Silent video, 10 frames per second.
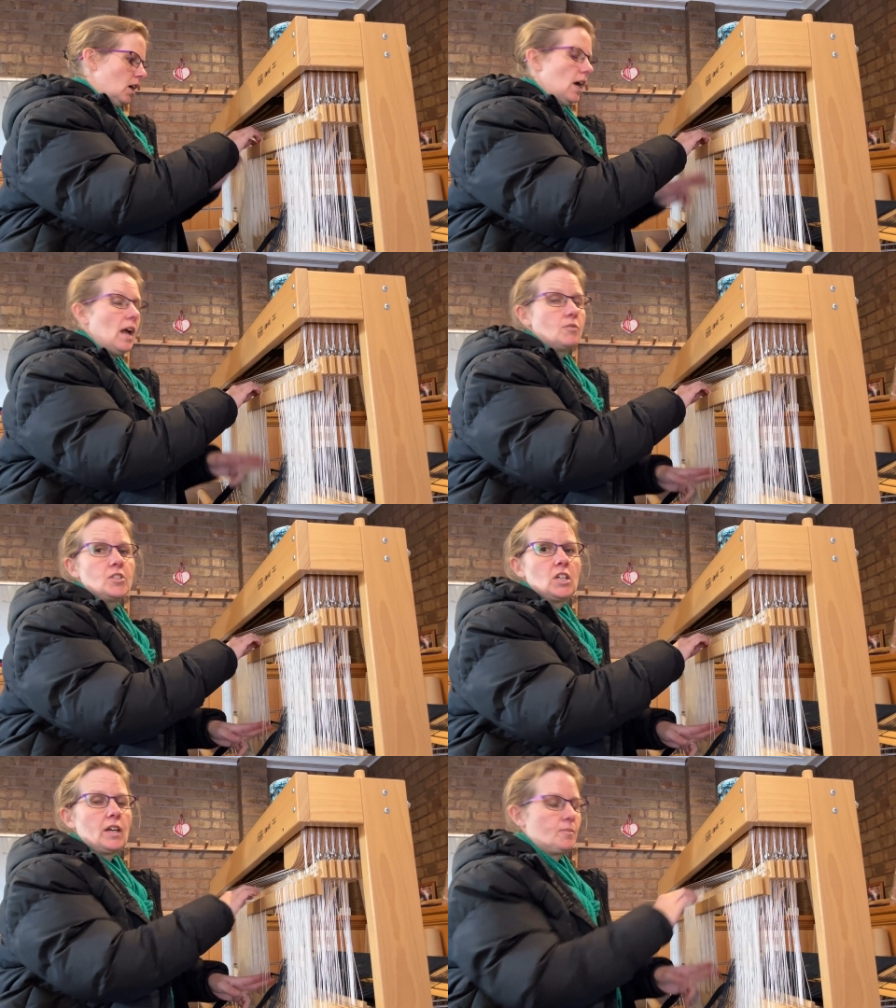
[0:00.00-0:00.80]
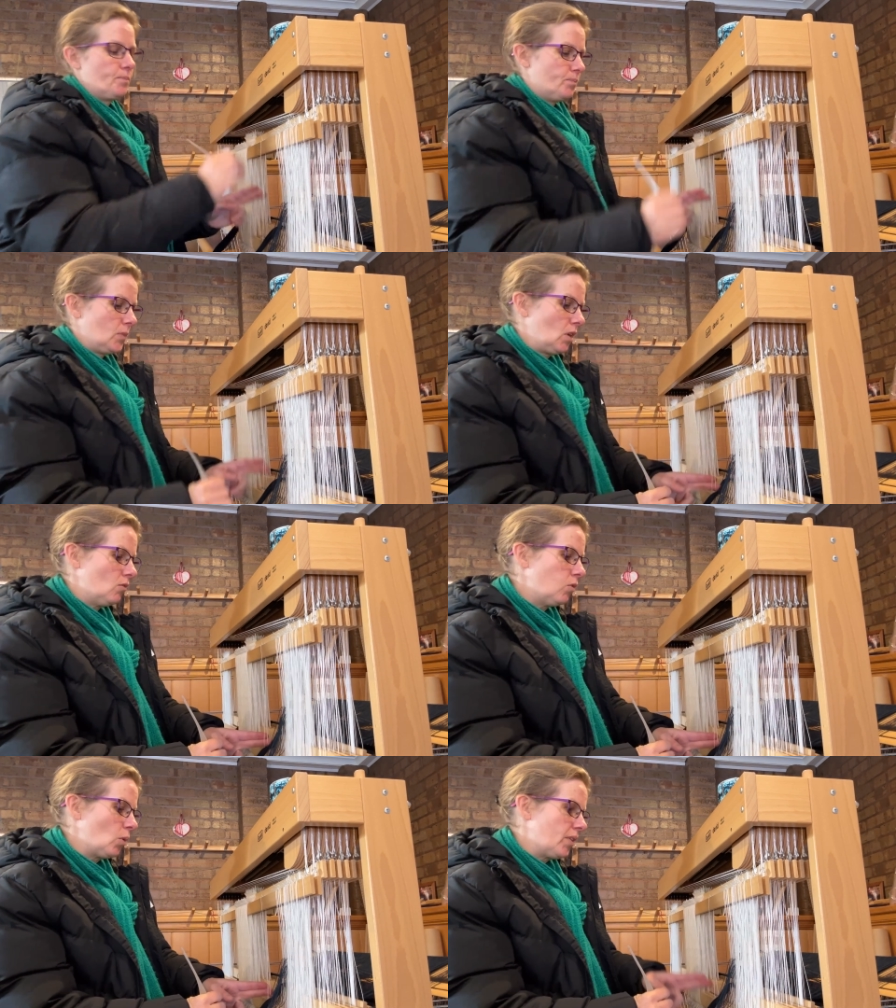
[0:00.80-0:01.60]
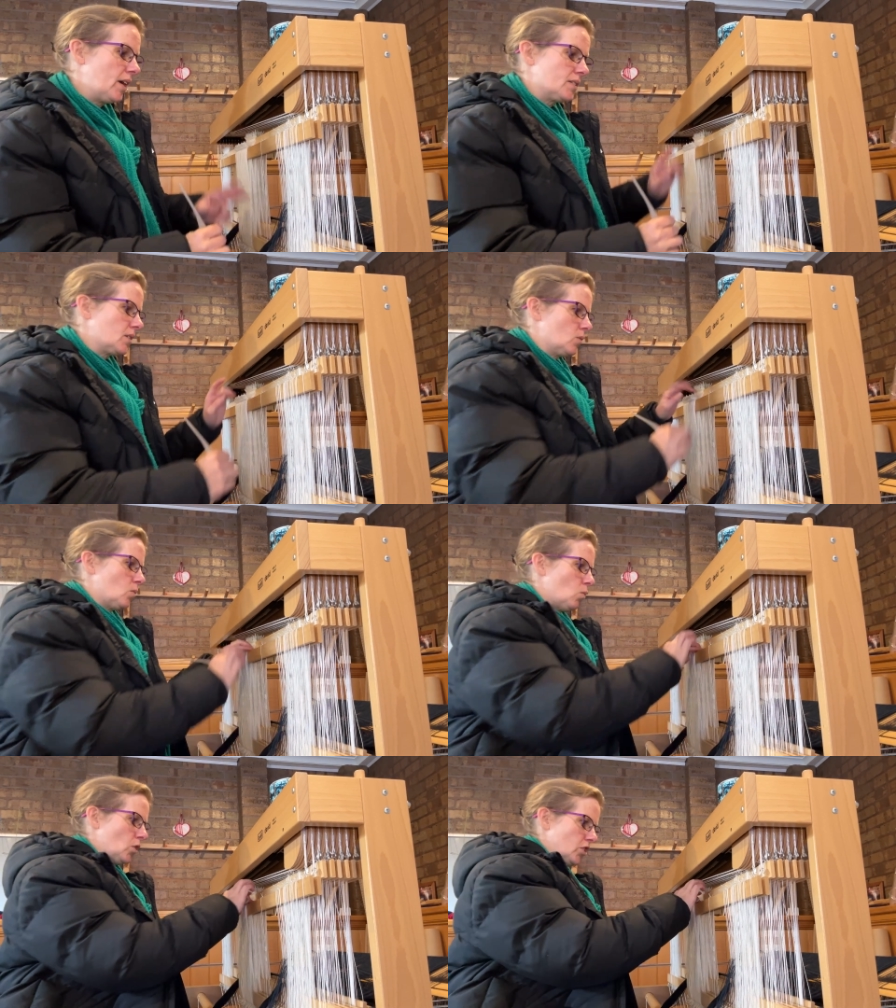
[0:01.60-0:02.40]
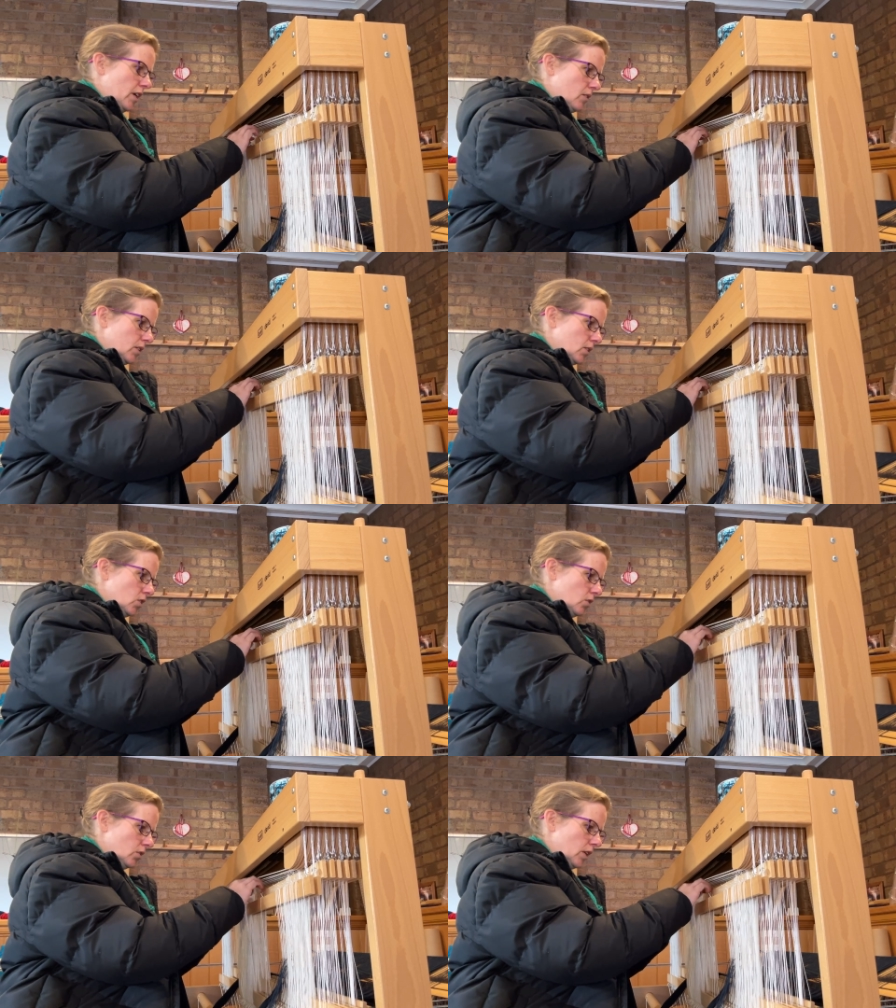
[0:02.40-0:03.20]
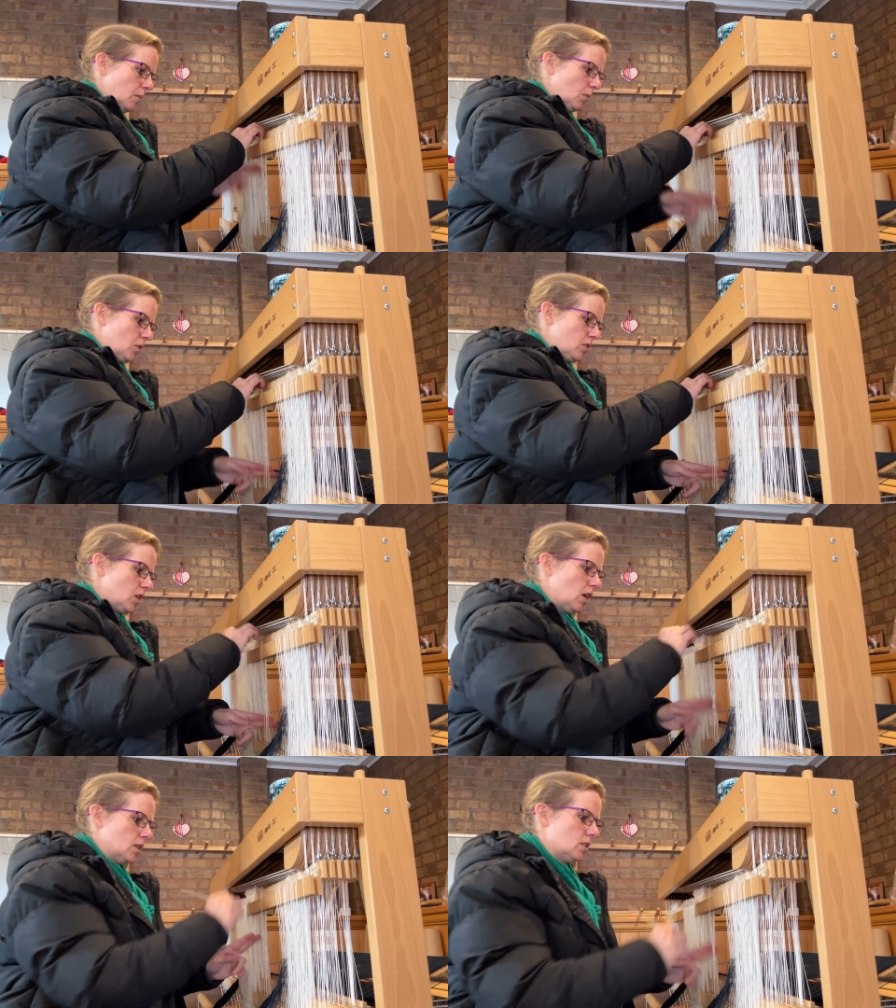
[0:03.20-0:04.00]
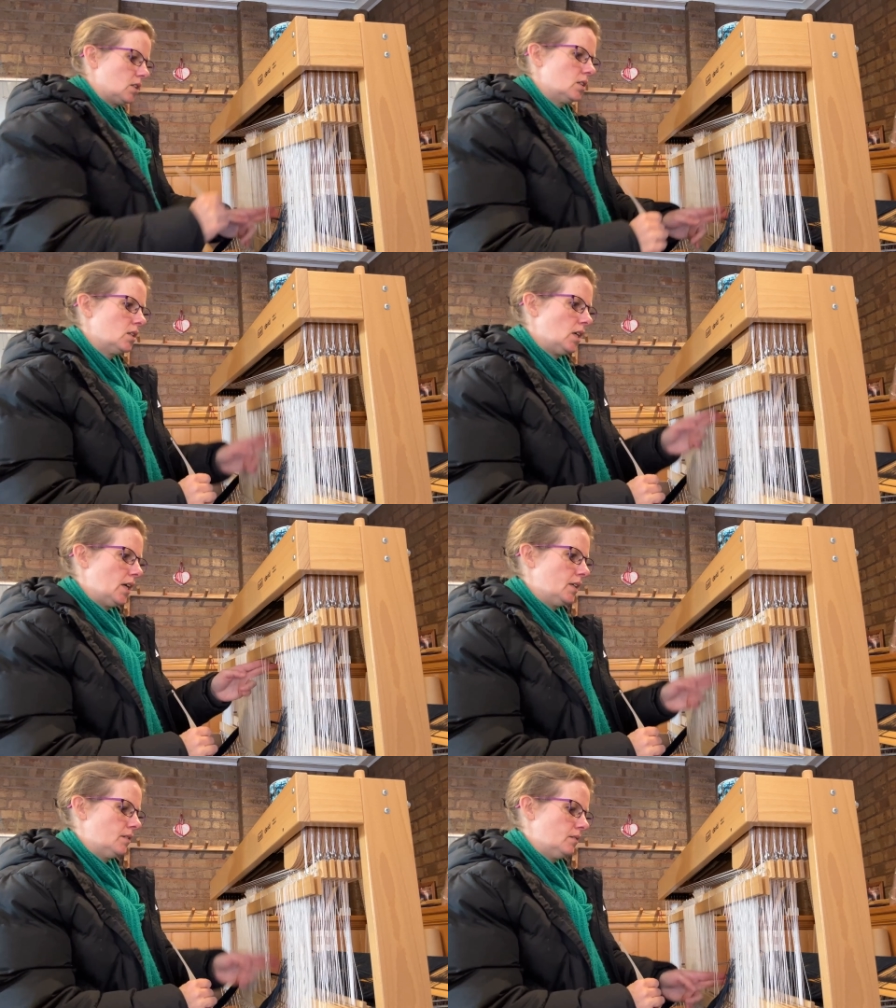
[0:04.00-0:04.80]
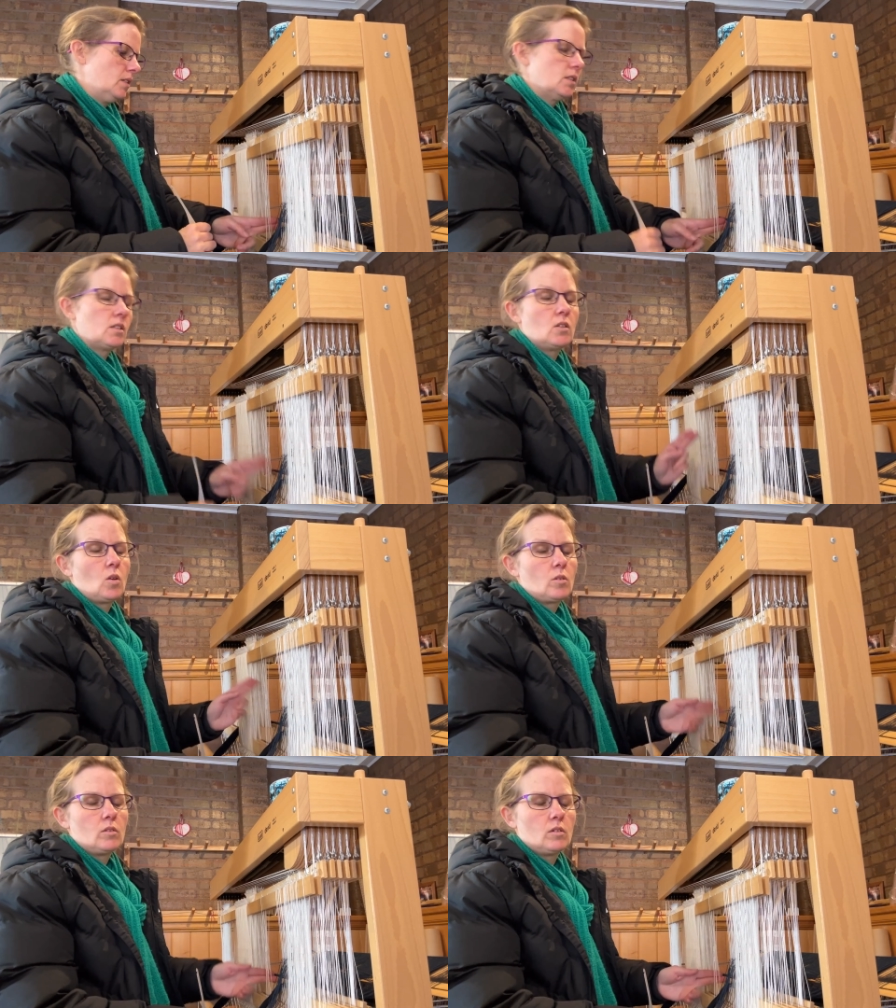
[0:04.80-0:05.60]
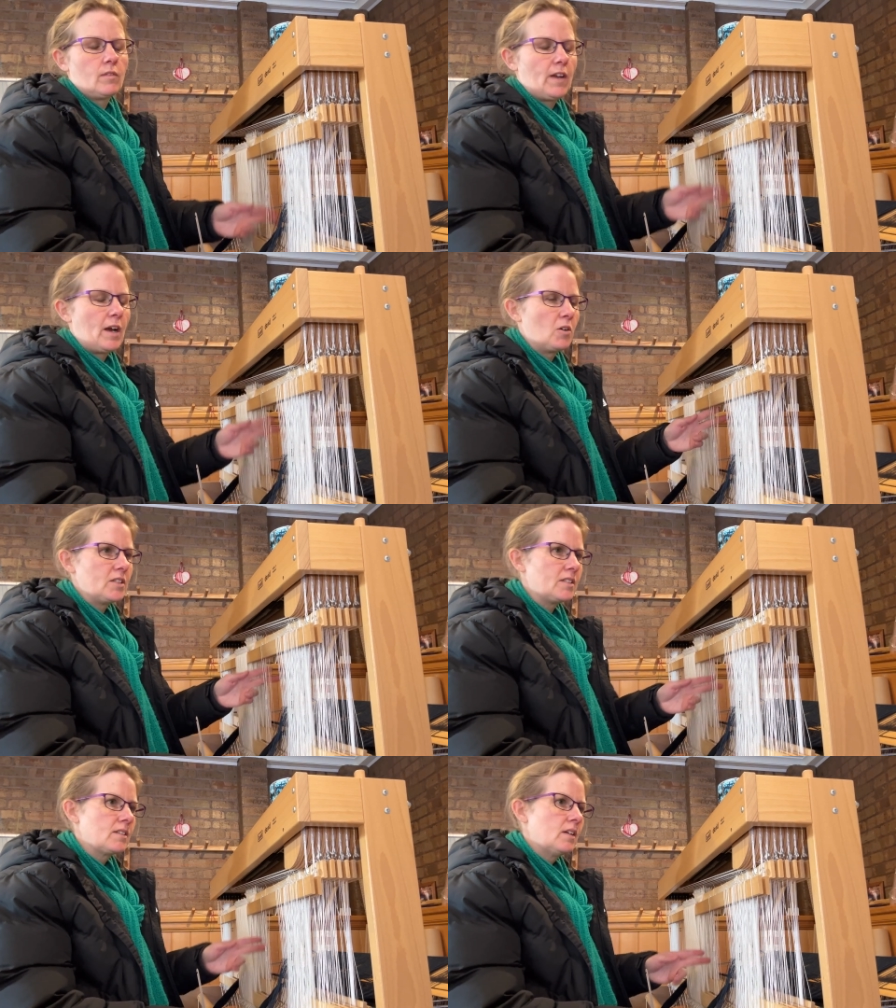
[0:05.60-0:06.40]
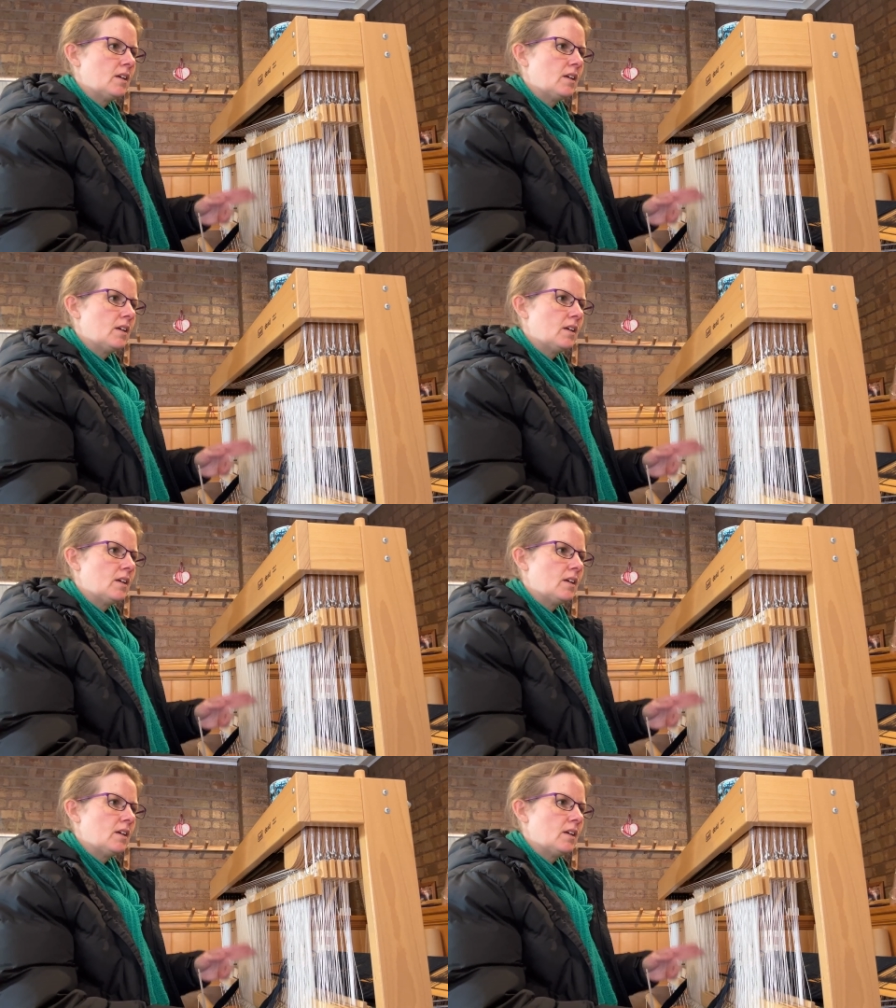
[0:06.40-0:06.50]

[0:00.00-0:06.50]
I have to get 4,000 watch hours to get monetized, and that's a lot of hours.